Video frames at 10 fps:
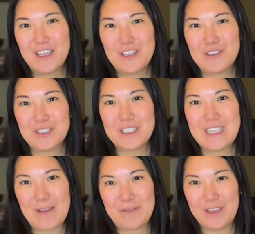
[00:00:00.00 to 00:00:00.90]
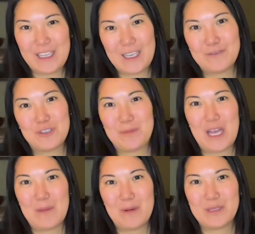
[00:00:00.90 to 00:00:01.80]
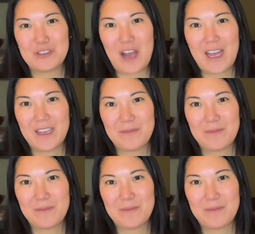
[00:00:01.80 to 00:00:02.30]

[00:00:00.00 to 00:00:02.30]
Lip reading: you should definitely give Tripiamo a try.